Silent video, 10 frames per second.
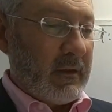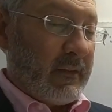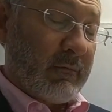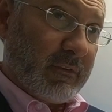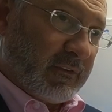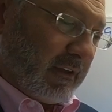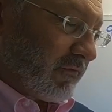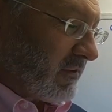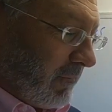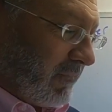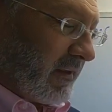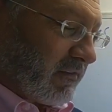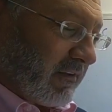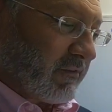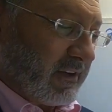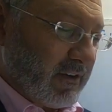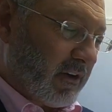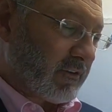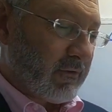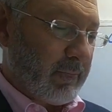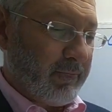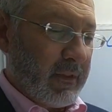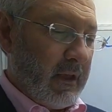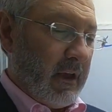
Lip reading: They received something, $1,700.